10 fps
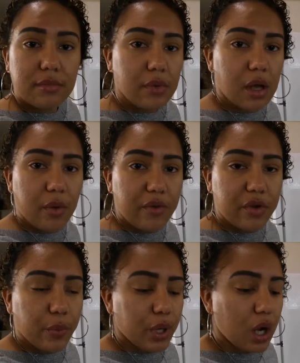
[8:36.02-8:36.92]
whatever you
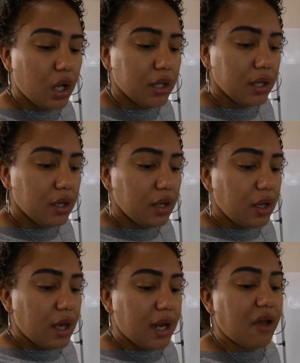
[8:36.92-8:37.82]
want to call it,
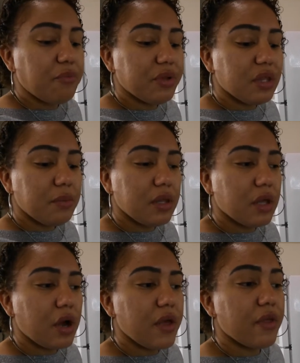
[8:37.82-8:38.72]
and I put them in
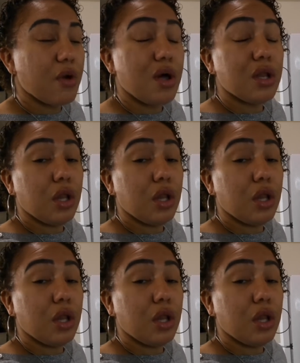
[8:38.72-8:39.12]
there and they're on